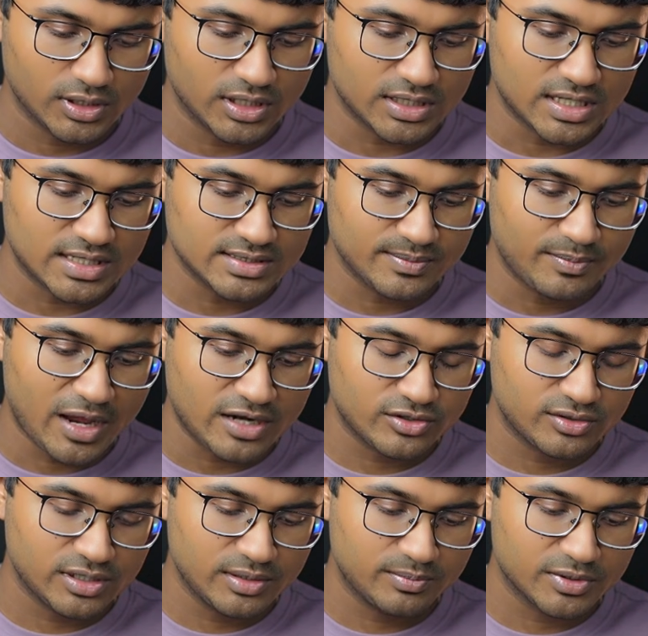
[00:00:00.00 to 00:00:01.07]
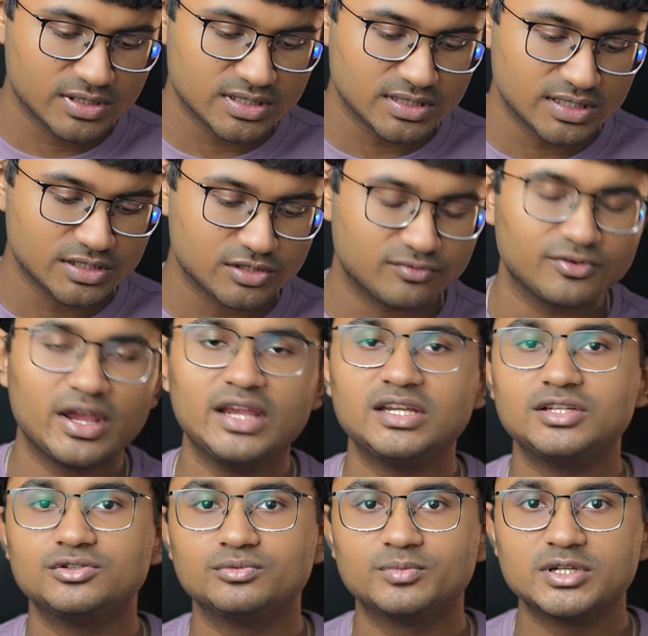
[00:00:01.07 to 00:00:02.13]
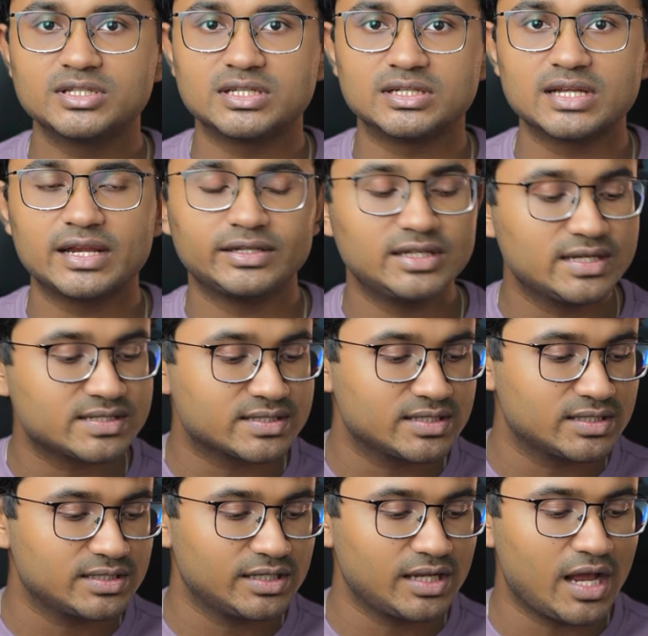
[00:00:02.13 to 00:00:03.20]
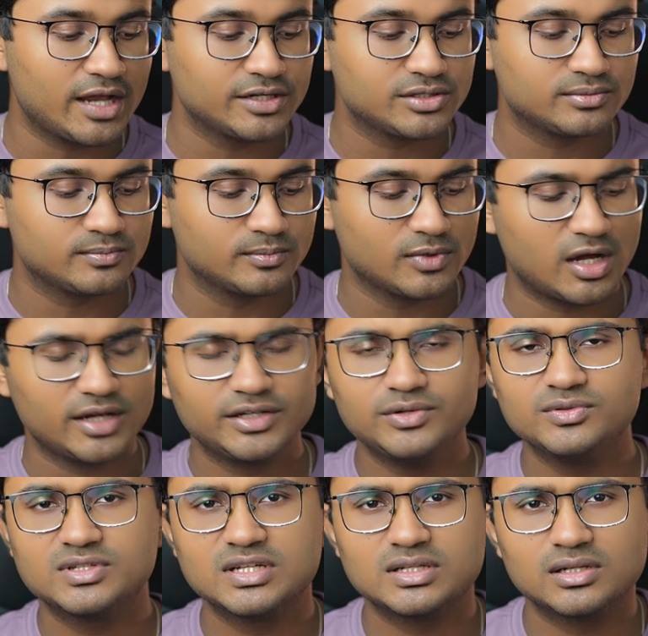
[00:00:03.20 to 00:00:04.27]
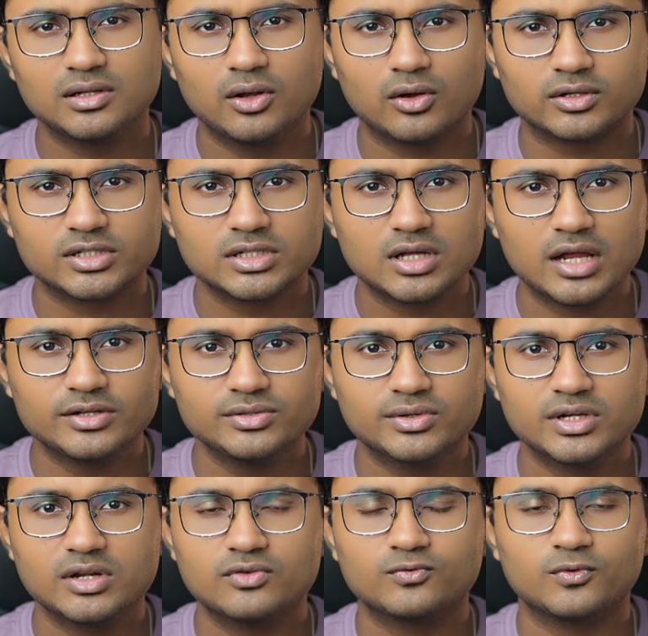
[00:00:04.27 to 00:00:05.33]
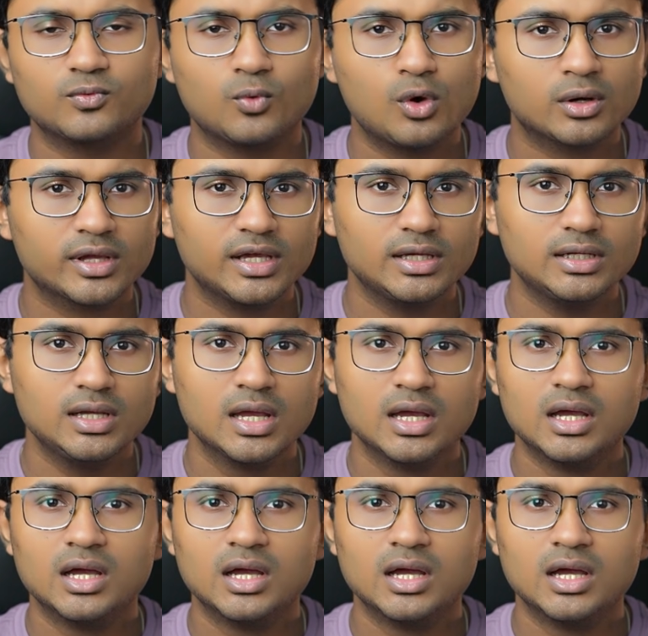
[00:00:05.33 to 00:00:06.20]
it has a battery percentage of 82%, and yesterday I used it a lot. I took it out for walking,